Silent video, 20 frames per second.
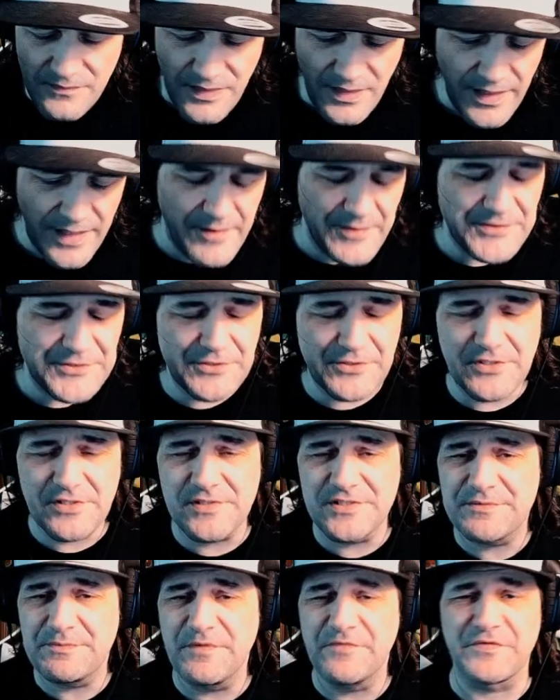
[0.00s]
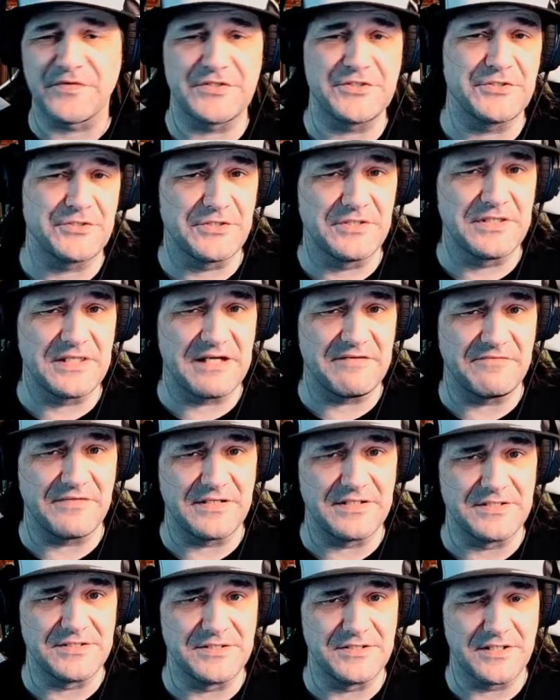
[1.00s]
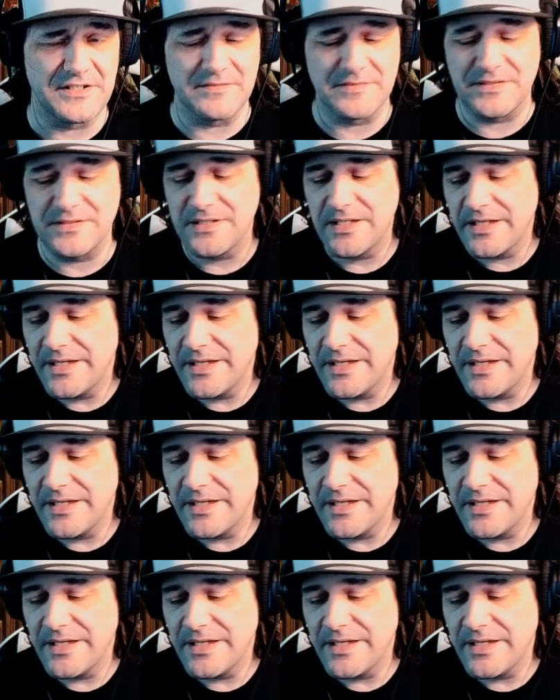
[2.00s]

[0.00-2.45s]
was doing a little spoof of Circle of Life, ladies and gentlemen.